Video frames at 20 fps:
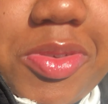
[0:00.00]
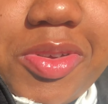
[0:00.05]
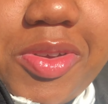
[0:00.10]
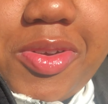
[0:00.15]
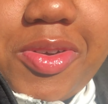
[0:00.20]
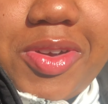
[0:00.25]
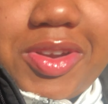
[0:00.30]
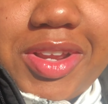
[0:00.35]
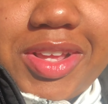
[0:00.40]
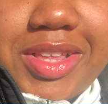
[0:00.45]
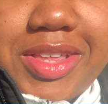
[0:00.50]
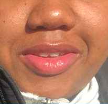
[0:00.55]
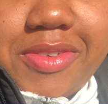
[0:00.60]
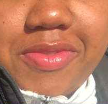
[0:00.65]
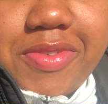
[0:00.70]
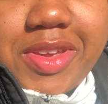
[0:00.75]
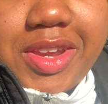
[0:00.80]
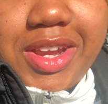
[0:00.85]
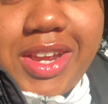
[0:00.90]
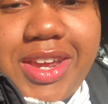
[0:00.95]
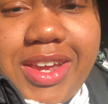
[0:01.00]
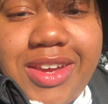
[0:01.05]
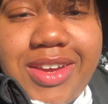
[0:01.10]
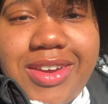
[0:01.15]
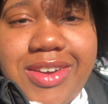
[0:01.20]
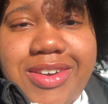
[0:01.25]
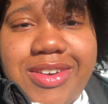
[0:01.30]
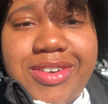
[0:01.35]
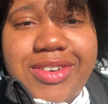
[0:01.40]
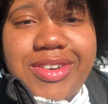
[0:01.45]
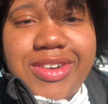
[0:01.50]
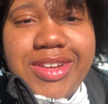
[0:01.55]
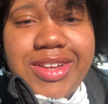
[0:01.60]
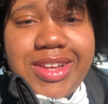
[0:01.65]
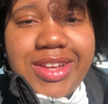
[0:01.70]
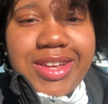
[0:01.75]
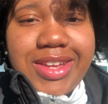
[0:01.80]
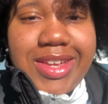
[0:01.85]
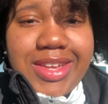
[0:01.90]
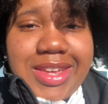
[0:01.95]
recorded the video.
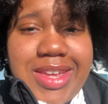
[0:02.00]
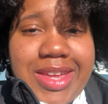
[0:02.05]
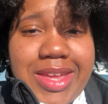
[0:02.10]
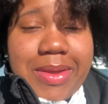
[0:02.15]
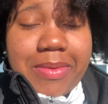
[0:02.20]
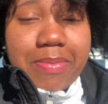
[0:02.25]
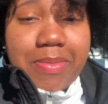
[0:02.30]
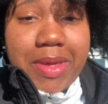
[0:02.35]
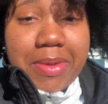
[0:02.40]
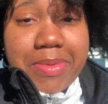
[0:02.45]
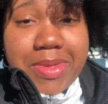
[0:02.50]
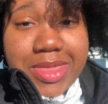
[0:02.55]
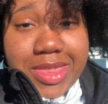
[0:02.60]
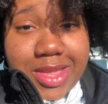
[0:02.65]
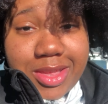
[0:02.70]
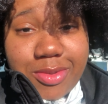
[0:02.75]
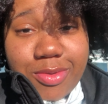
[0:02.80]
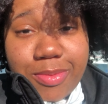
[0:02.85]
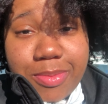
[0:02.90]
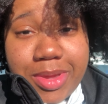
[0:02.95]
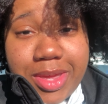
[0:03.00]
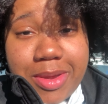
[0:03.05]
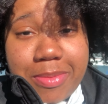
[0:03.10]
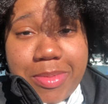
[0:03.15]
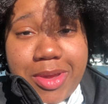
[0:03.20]
Maybe this will be a